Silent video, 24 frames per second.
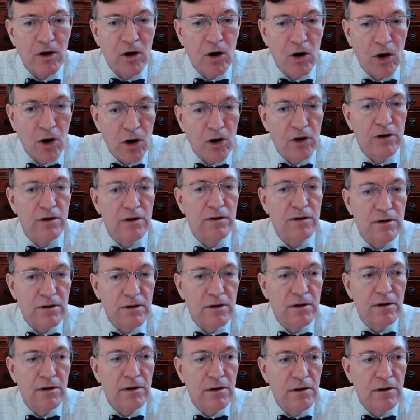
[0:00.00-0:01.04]
hurt
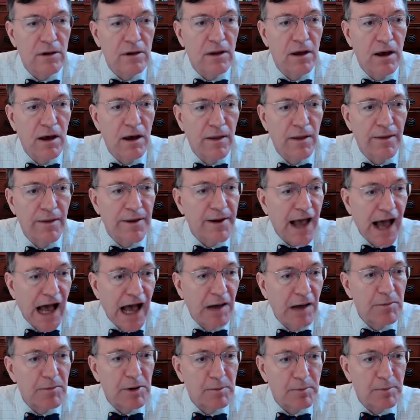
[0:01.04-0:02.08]
the
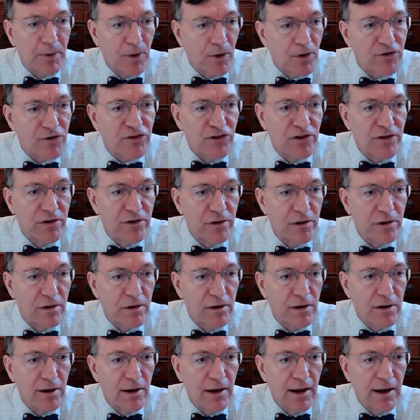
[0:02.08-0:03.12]
common person
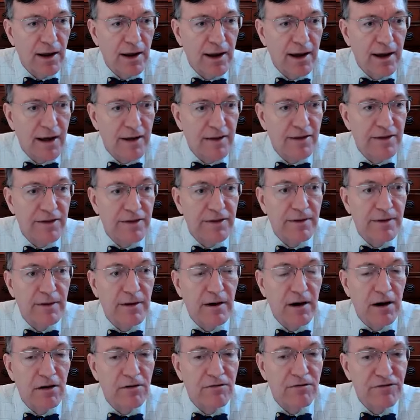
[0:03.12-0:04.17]
and
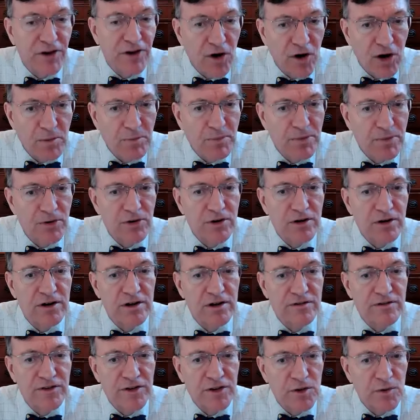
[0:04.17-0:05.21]
are very
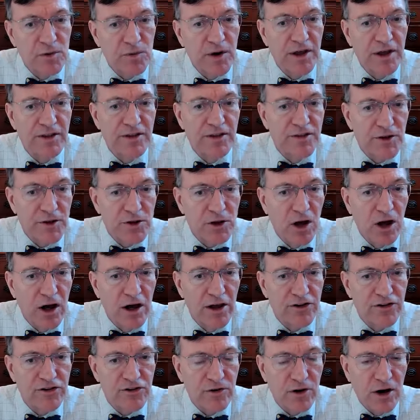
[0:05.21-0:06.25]
punitive in the way that the
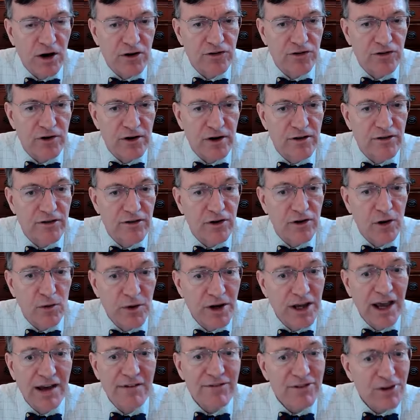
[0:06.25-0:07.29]
law is structured. And so
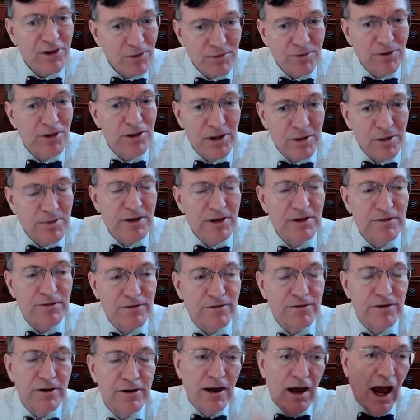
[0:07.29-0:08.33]
we have to really
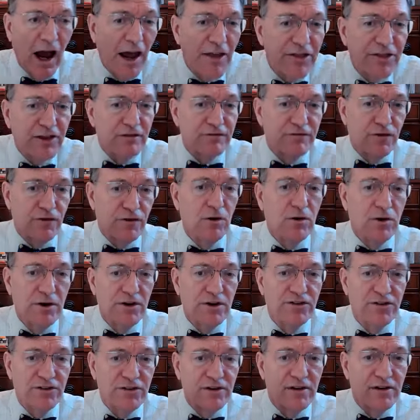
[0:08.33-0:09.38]
be, I think,
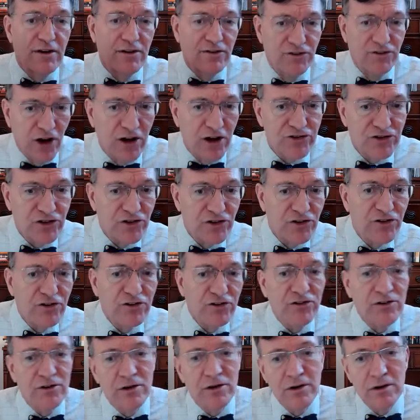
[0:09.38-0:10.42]
focused as
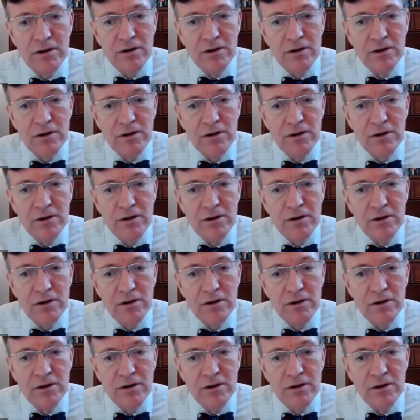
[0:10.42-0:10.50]
judges,